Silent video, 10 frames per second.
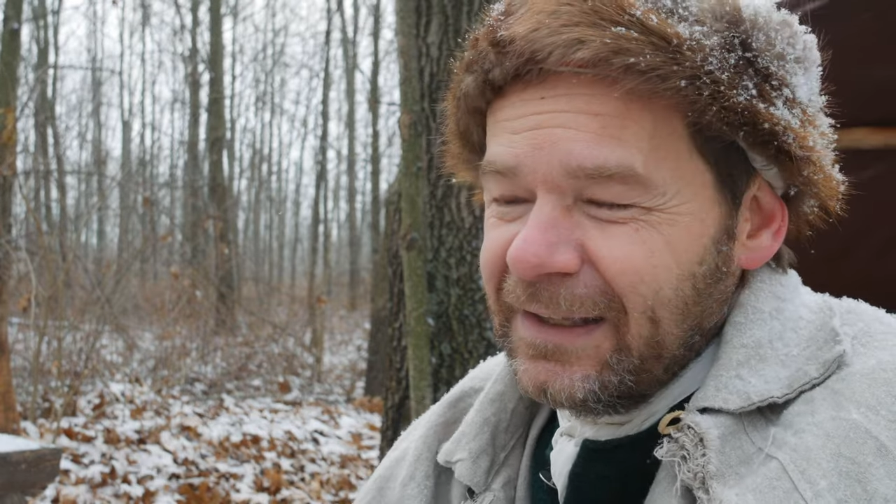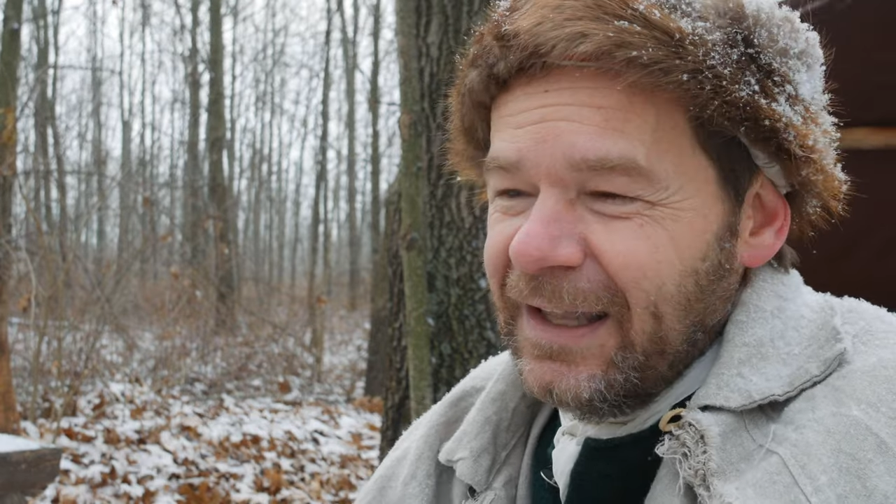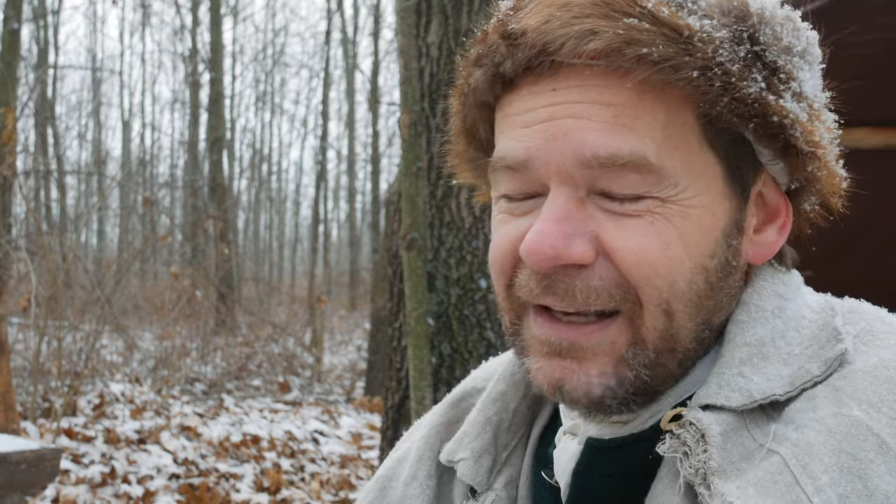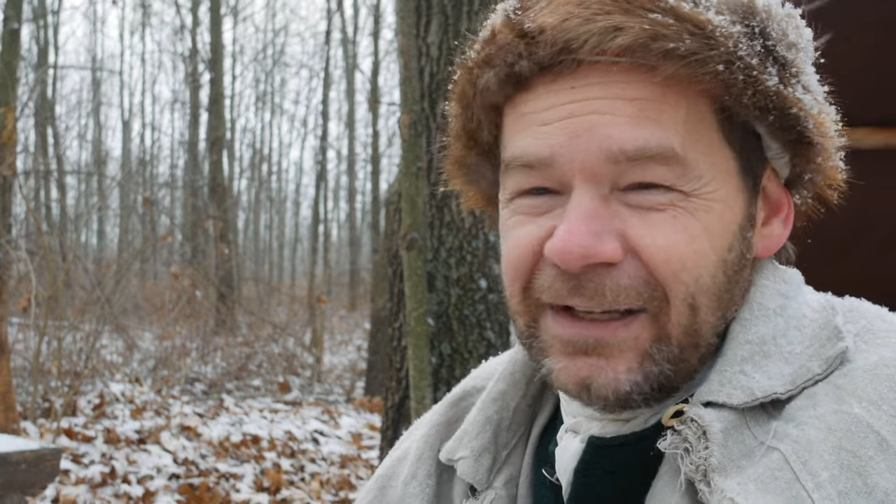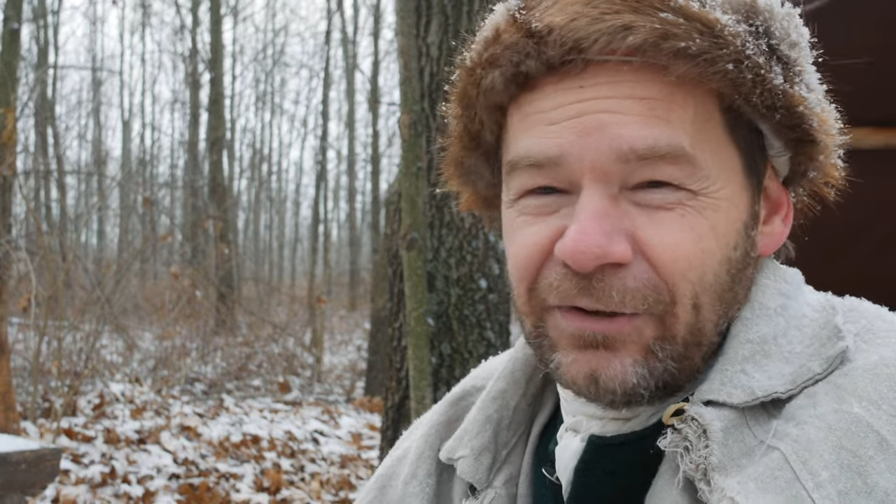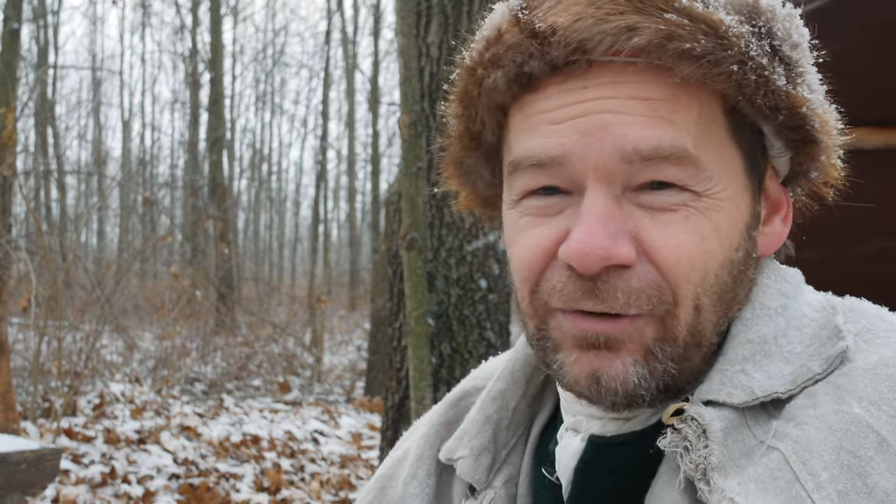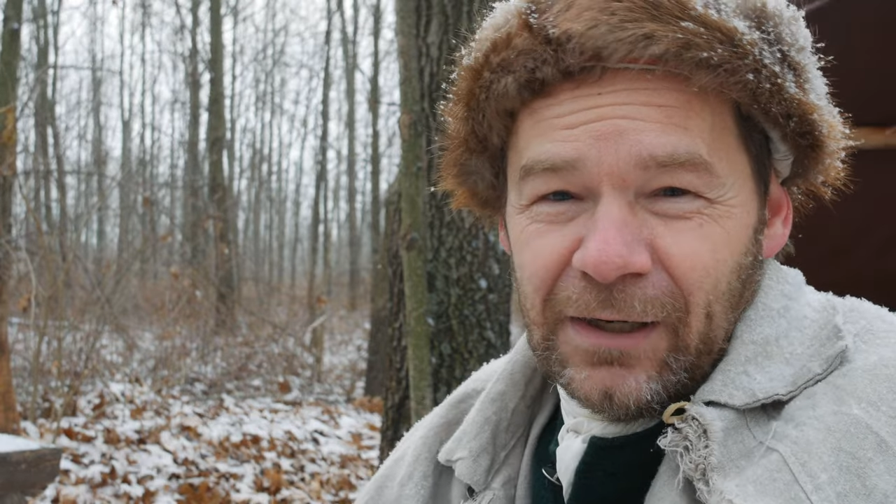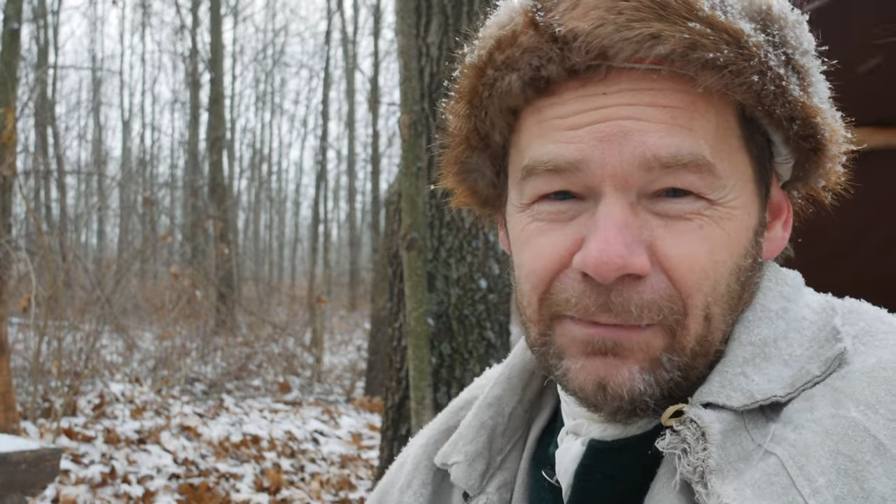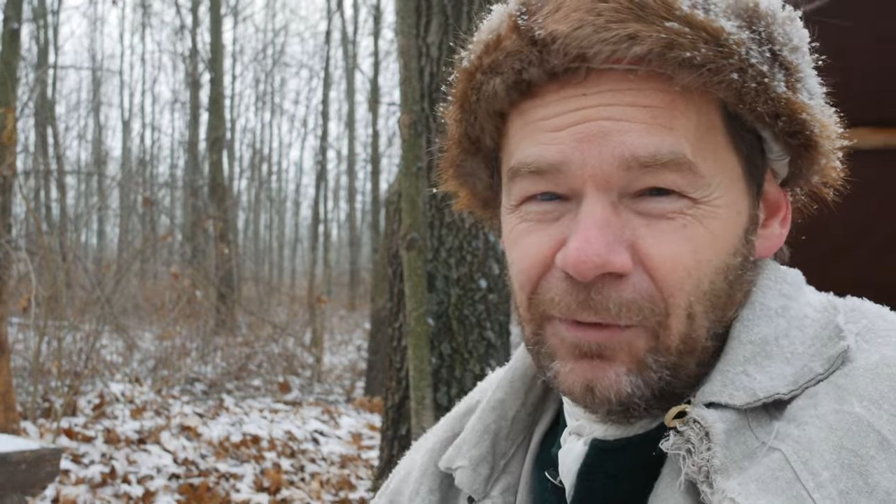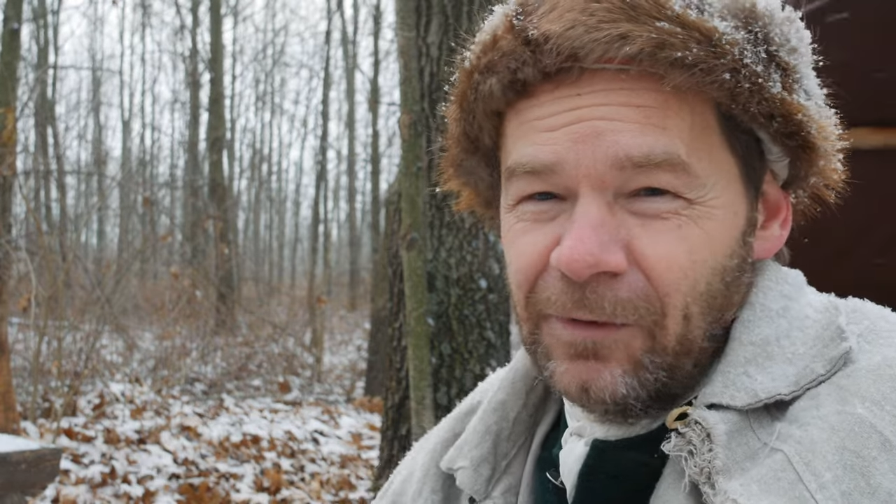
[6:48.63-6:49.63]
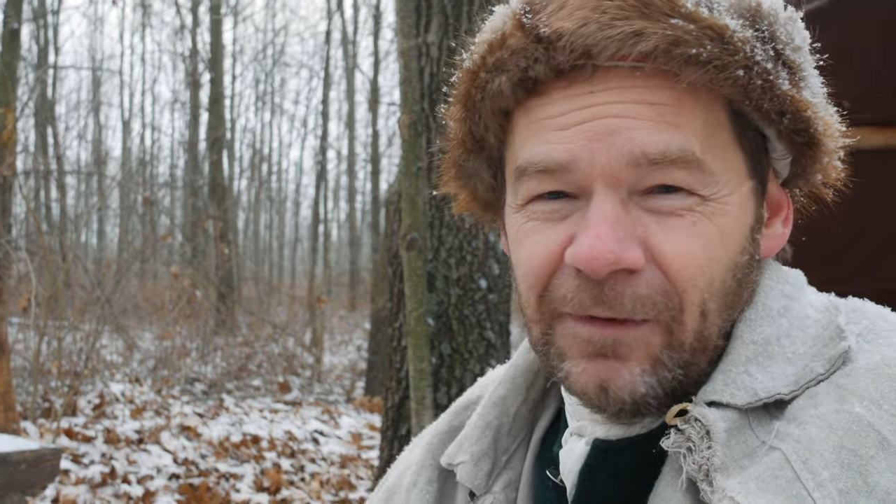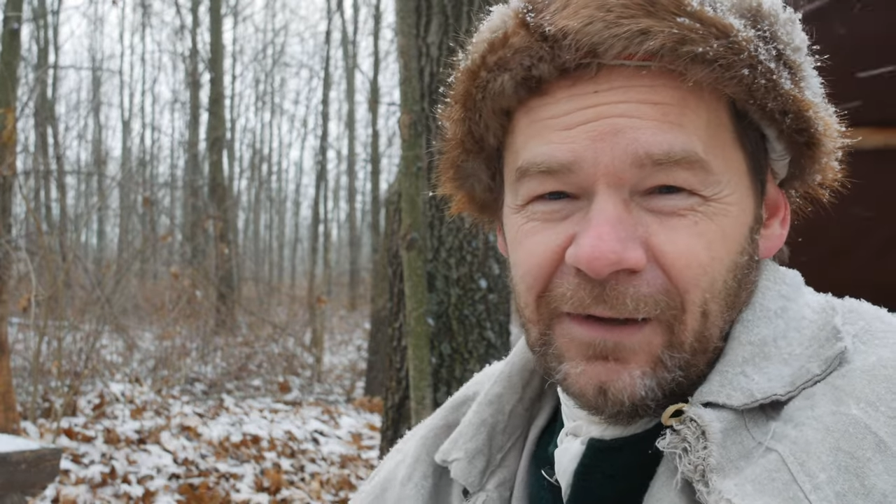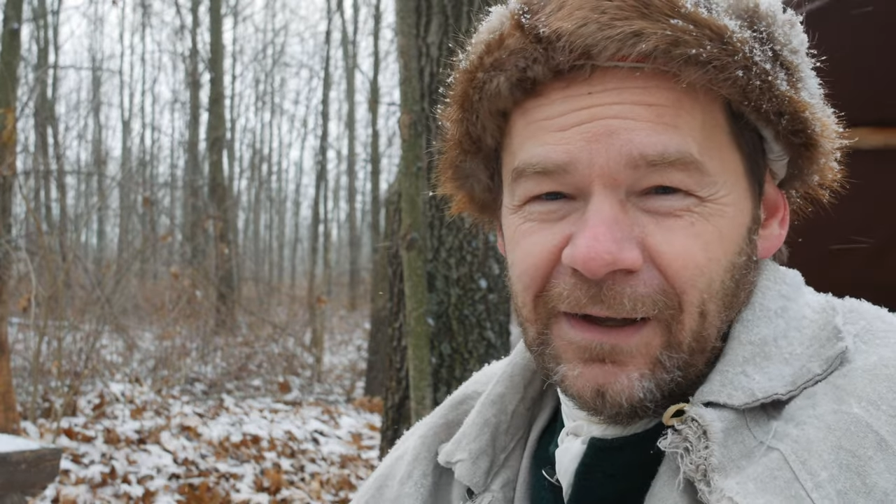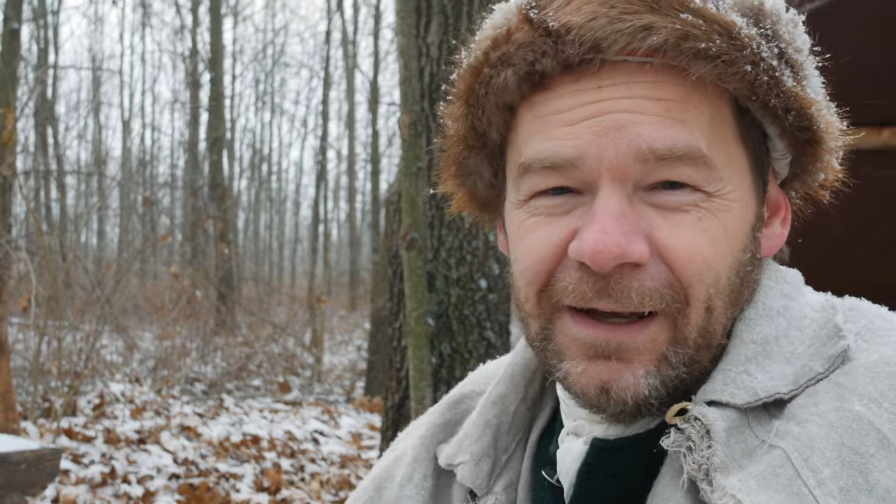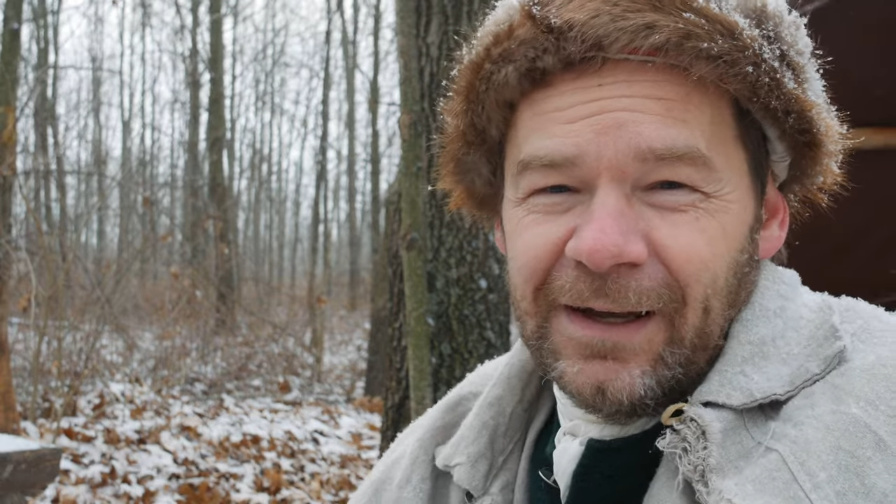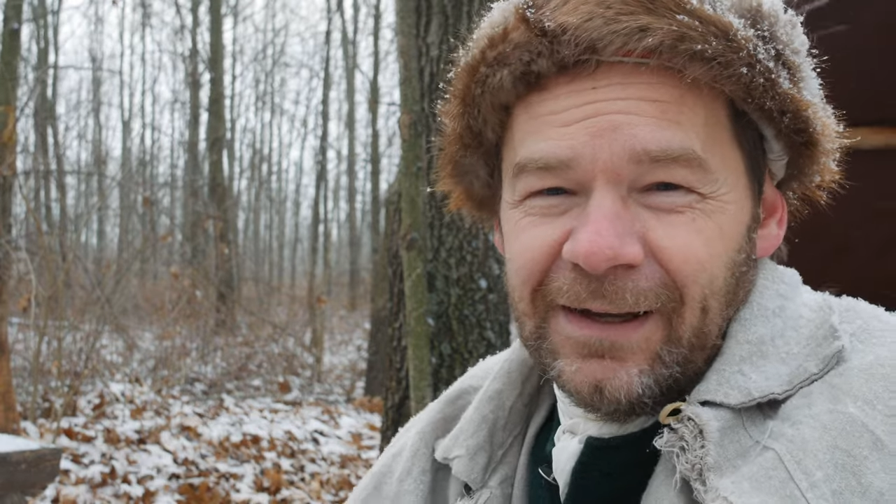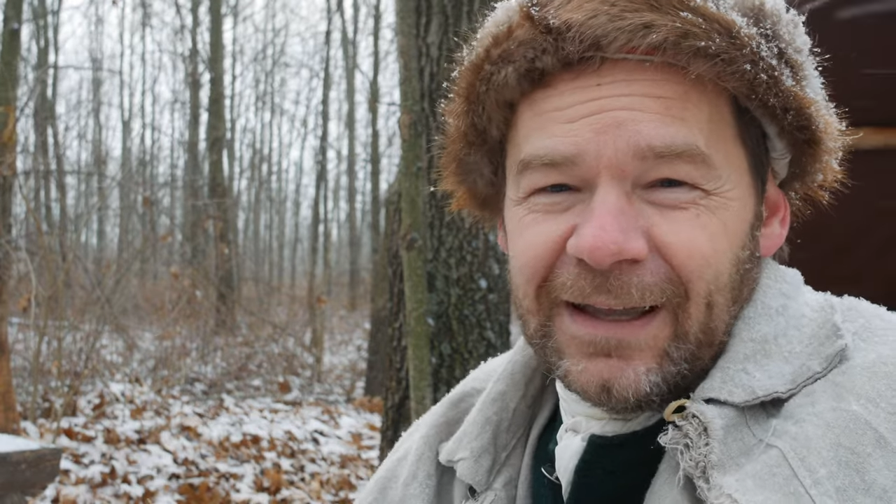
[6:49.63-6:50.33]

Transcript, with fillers: an incredible uh,